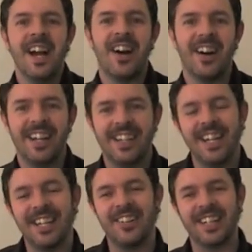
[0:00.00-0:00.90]
Hi,
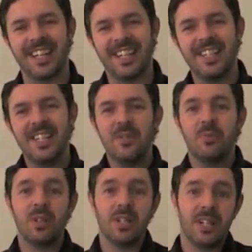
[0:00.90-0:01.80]
hello again.
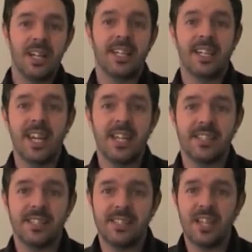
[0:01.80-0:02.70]
Well, look, again,
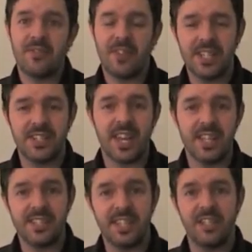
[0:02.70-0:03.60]
as I said,
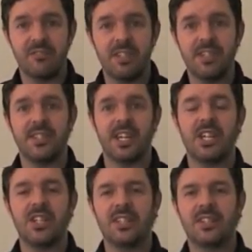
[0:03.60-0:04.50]
fantastic. You're in
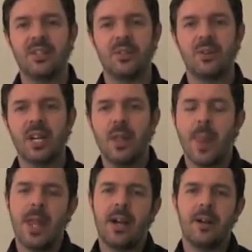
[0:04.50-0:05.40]
session two.
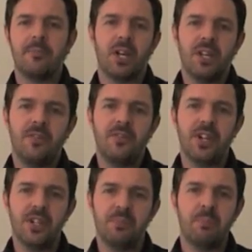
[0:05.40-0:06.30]
Um, and the
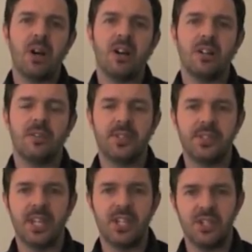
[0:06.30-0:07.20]
first part of
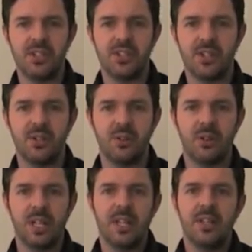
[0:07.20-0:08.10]
session
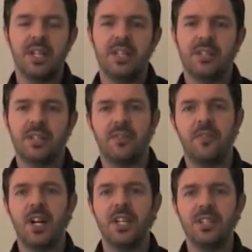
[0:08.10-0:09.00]
two is
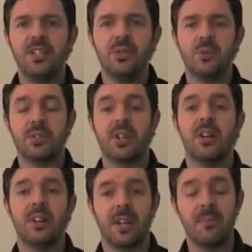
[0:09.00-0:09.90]
finding your
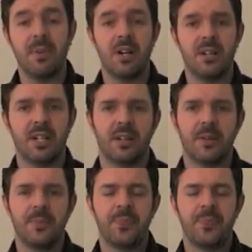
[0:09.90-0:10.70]
target market.